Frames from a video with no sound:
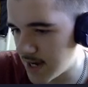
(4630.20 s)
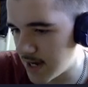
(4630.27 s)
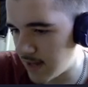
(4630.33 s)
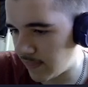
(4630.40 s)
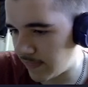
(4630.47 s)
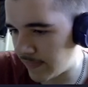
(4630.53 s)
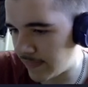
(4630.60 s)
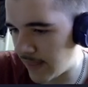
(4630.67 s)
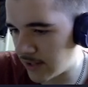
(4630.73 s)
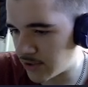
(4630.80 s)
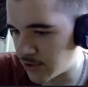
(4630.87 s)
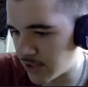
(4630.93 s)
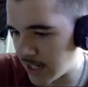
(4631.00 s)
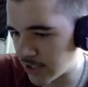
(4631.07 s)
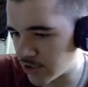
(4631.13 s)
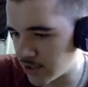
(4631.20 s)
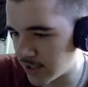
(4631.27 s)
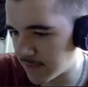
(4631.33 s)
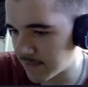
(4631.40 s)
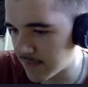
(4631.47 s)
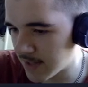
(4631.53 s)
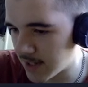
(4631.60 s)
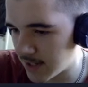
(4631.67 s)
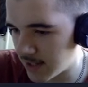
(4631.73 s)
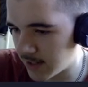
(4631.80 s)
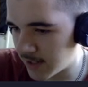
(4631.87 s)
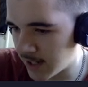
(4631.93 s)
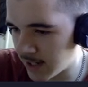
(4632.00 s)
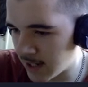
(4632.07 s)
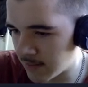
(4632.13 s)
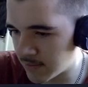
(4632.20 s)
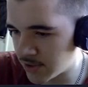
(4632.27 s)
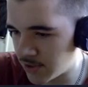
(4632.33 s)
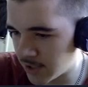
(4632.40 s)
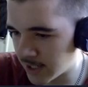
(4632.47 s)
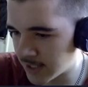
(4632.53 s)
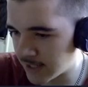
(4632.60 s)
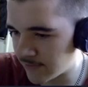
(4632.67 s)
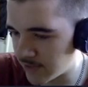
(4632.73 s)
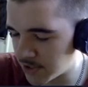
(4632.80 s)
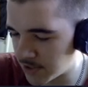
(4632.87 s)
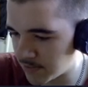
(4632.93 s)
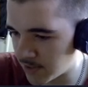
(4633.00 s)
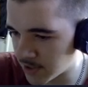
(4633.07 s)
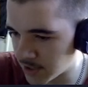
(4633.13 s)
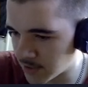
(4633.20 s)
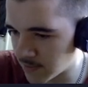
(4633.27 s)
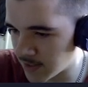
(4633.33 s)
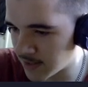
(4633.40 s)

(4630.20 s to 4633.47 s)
That looks good actually. Okay, I'm gonna do like a definition box as well.